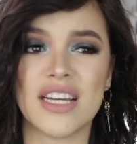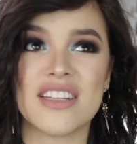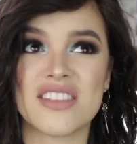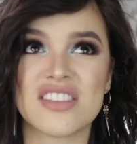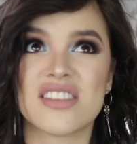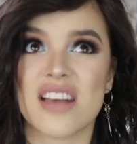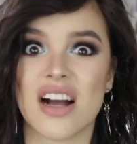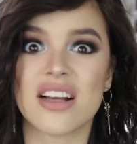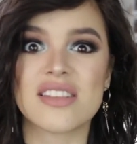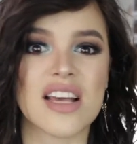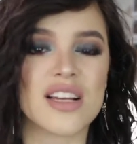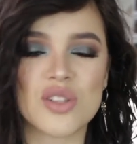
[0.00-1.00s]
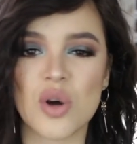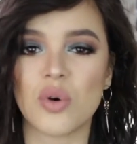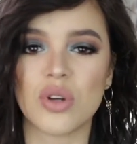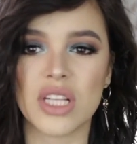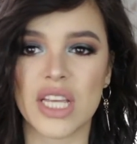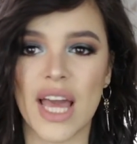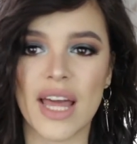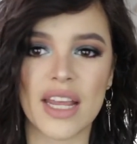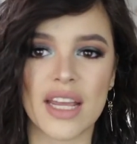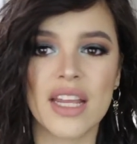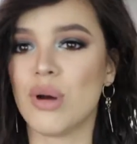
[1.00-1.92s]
It sucks. I totally get it.